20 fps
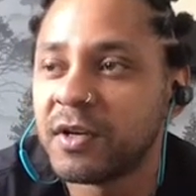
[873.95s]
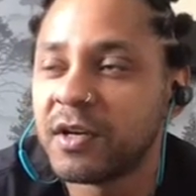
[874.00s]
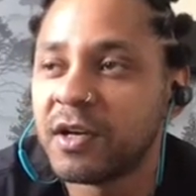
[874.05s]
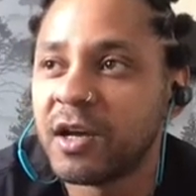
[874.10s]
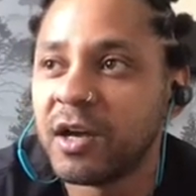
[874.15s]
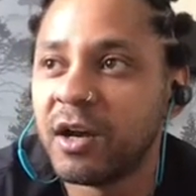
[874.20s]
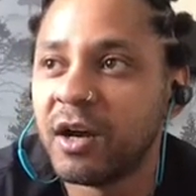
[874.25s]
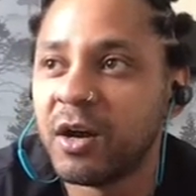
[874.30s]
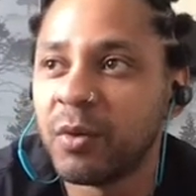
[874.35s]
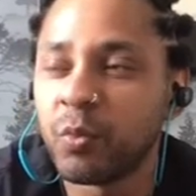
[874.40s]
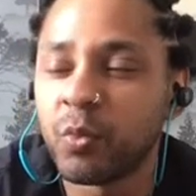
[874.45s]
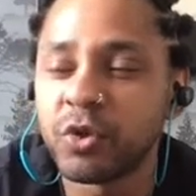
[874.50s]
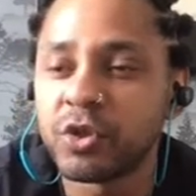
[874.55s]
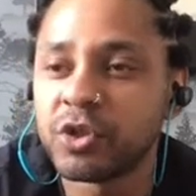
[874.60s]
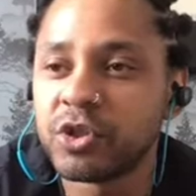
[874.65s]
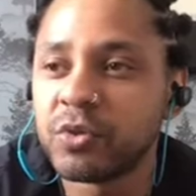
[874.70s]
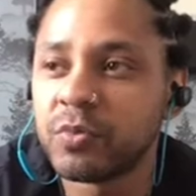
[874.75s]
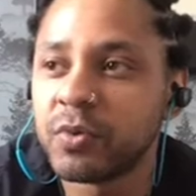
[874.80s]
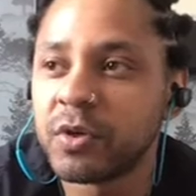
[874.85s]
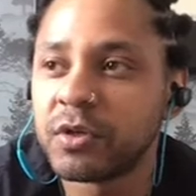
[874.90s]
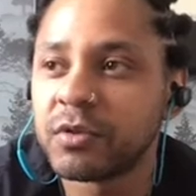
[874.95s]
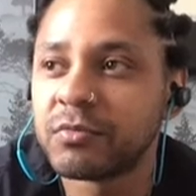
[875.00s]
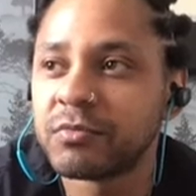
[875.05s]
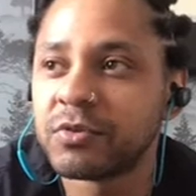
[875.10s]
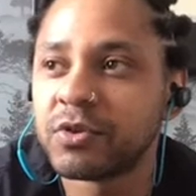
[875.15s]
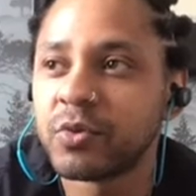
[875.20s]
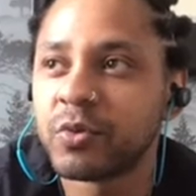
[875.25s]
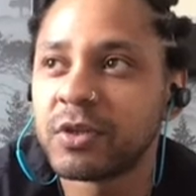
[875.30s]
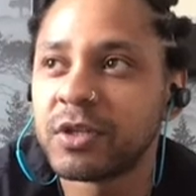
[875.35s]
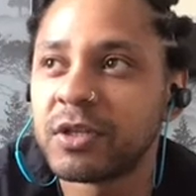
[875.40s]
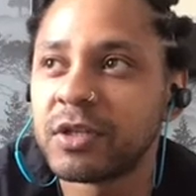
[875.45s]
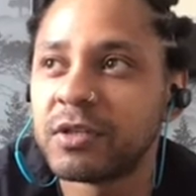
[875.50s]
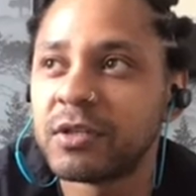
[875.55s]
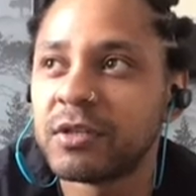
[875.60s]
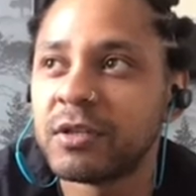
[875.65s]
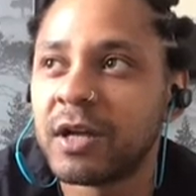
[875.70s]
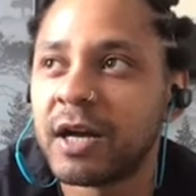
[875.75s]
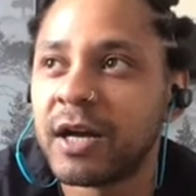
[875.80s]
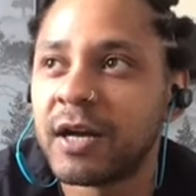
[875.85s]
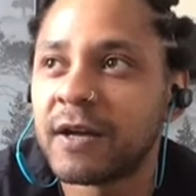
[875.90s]
What do you want? Do you want to,
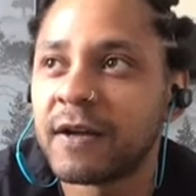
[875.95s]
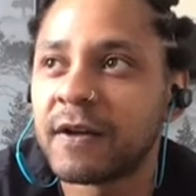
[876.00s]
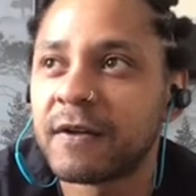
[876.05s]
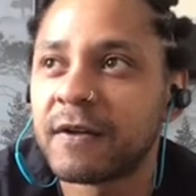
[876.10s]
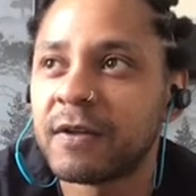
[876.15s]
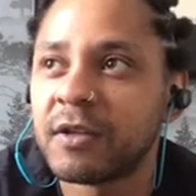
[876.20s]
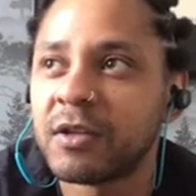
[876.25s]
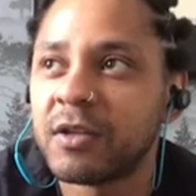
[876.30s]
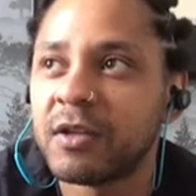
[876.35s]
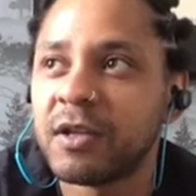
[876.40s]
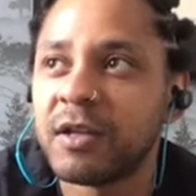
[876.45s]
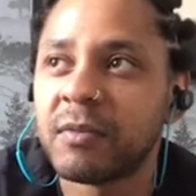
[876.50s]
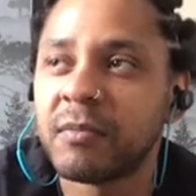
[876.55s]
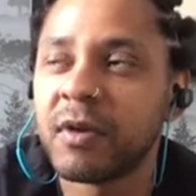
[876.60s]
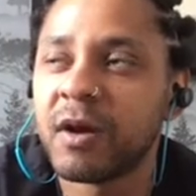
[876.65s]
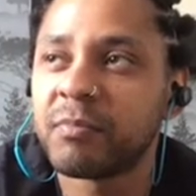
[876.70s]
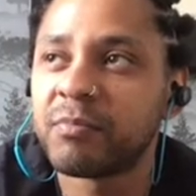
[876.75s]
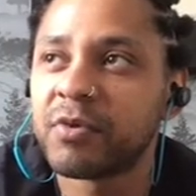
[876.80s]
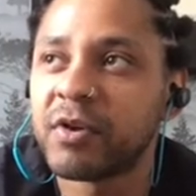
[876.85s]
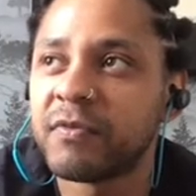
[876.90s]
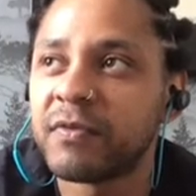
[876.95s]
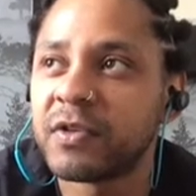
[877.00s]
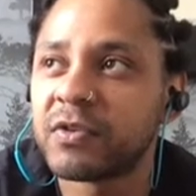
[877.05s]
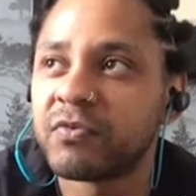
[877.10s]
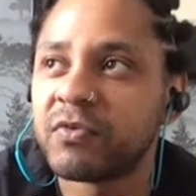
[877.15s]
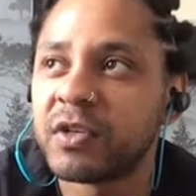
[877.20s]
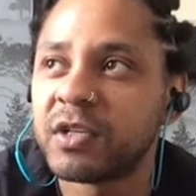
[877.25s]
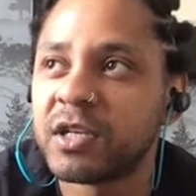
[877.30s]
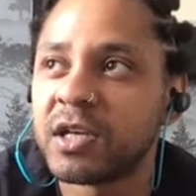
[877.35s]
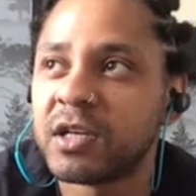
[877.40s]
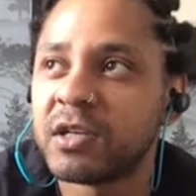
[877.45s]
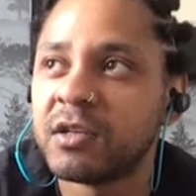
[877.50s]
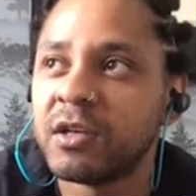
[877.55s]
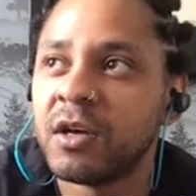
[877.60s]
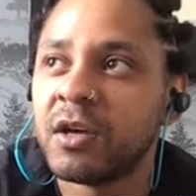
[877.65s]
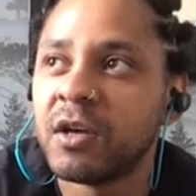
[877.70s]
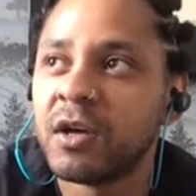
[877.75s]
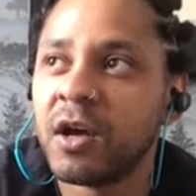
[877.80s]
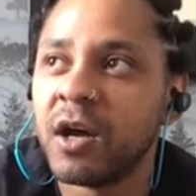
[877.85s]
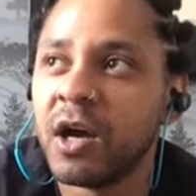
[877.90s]
like, in that previous reading,
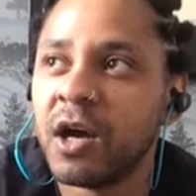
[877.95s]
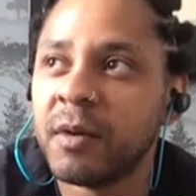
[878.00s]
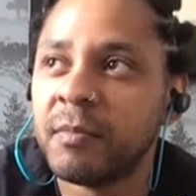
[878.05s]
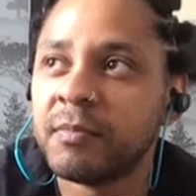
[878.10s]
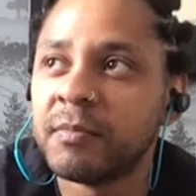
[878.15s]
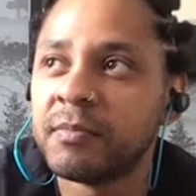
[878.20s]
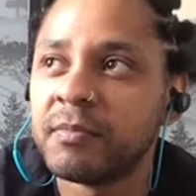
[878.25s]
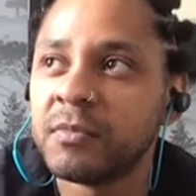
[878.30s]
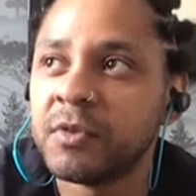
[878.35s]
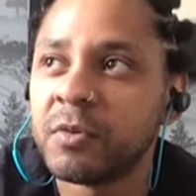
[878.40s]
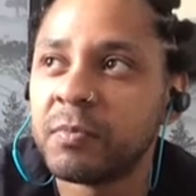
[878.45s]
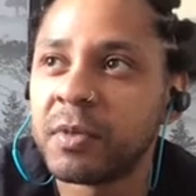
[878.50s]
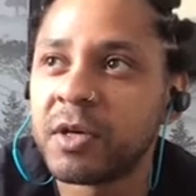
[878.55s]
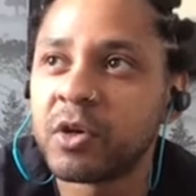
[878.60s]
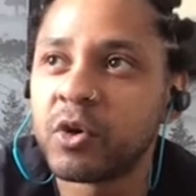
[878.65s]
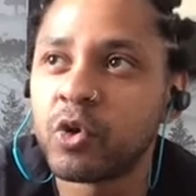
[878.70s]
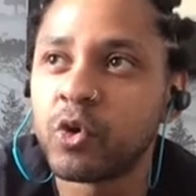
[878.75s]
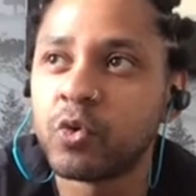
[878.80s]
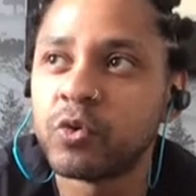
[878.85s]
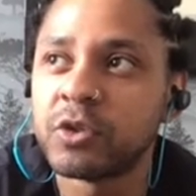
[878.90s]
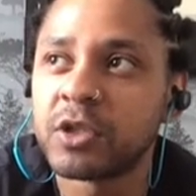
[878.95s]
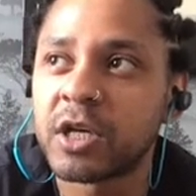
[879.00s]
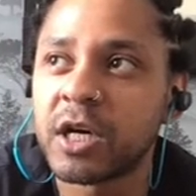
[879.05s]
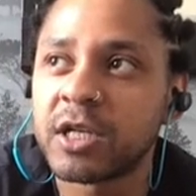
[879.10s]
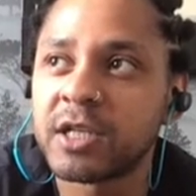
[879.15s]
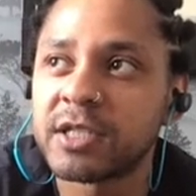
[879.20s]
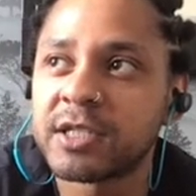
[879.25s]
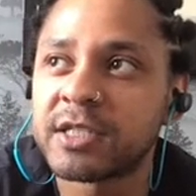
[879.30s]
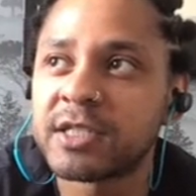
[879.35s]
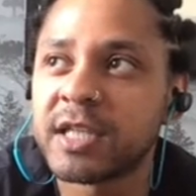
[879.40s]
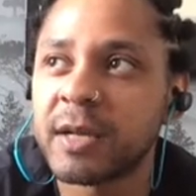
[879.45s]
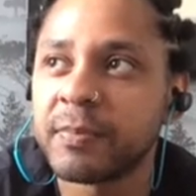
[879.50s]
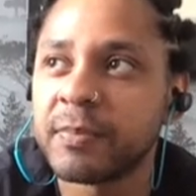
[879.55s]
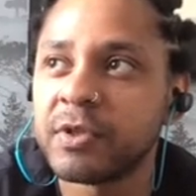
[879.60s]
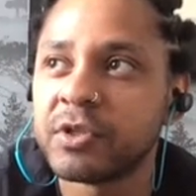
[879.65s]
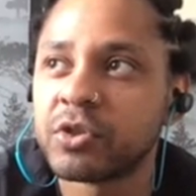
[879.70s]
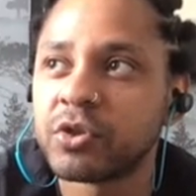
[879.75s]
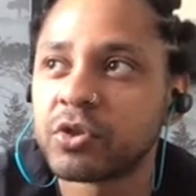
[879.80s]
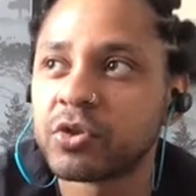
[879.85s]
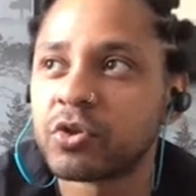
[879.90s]
you're being called to kind of step
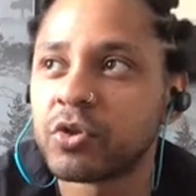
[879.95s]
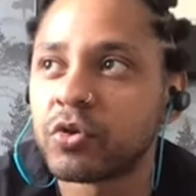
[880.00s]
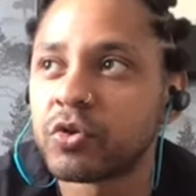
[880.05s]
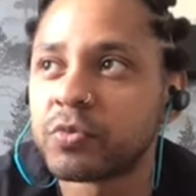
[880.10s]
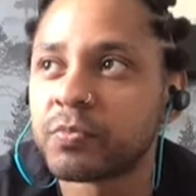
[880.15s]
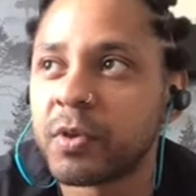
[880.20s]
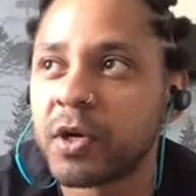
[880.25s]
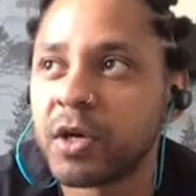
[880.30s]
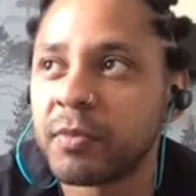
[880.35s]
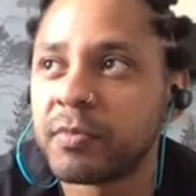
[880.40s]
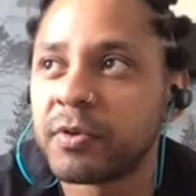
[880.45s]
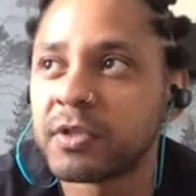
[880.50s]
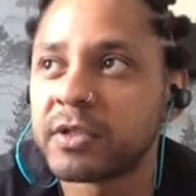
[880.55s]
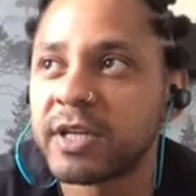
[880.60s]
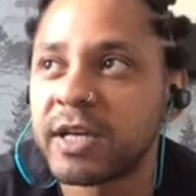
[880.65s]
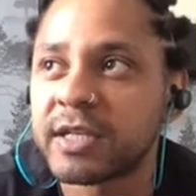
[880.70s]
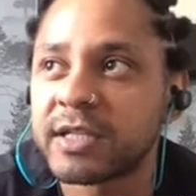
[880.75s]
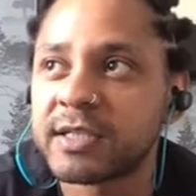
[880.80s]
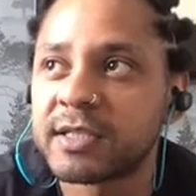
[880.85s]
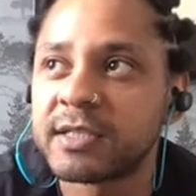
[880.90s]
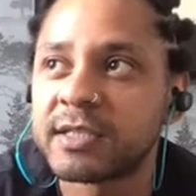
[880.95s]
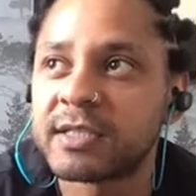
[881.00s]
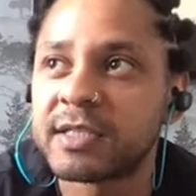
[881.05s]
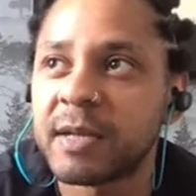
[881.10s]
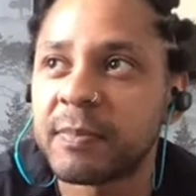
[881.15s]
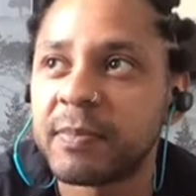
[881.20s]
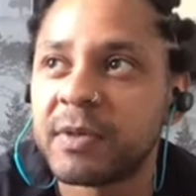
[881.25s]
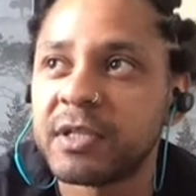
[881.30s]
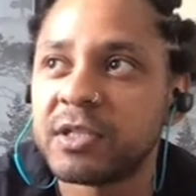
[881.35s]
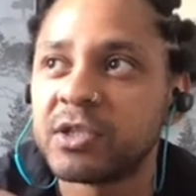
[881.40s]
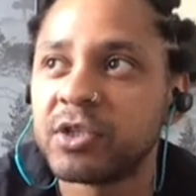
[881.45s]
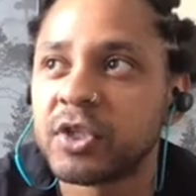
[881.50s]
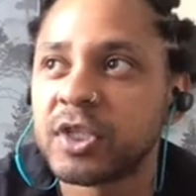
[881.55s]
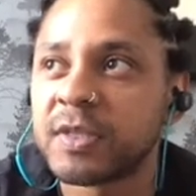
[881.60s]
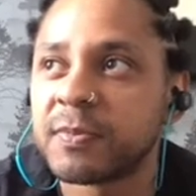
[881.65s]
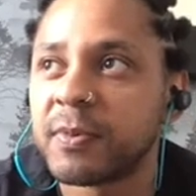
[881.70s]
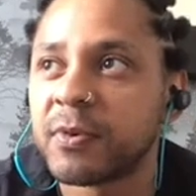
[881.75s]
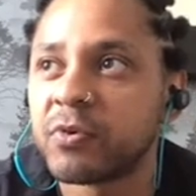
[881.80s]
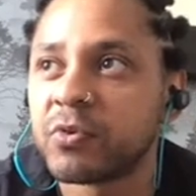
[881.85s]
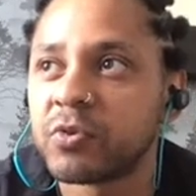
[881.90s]
into your soul's purpose, like step into
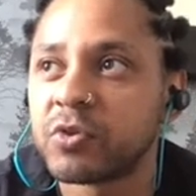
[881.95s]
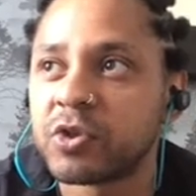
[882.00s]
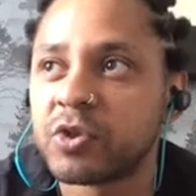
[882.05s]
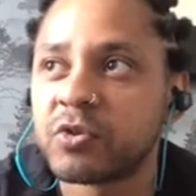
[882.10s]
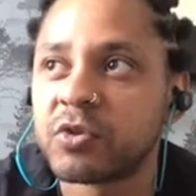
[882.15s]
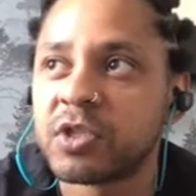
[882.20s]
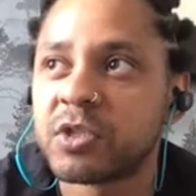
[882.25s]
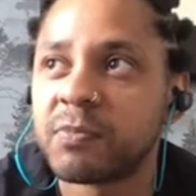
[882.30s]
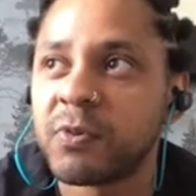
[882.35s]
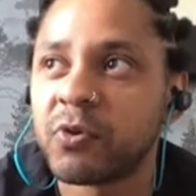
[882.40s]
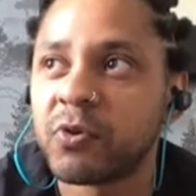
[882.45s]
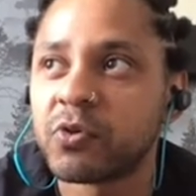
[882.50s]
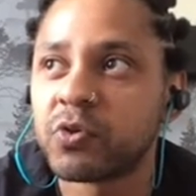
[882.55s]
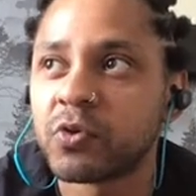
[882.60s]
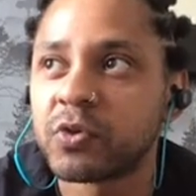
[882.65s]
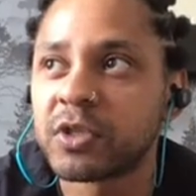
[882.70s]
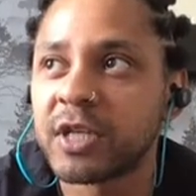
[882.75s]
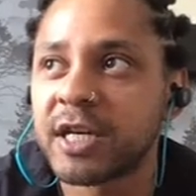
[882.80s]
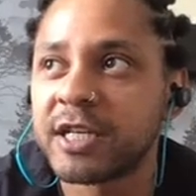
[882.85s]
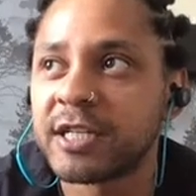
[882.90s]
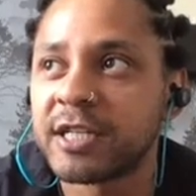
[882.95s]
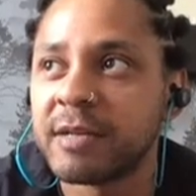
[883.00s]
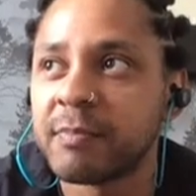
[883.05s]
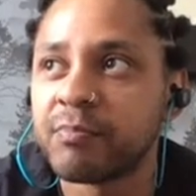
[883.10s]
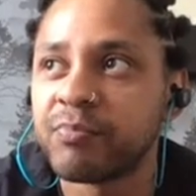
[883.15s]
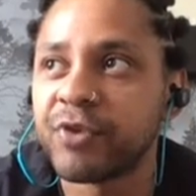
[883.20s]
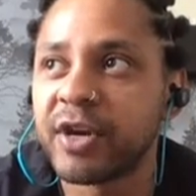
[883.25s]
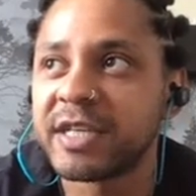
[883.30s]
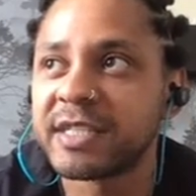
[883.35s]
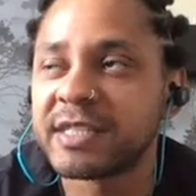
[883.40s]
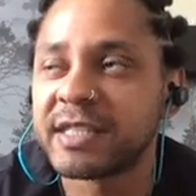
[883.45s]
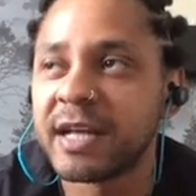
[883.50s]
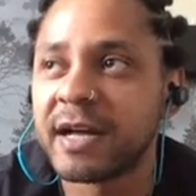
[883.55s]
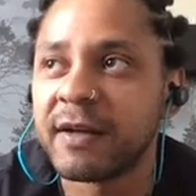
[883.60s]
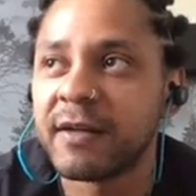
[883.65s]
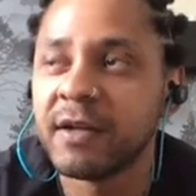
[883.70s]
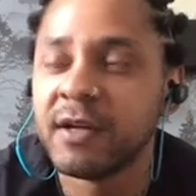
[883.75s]
your spiritual side and embrace that.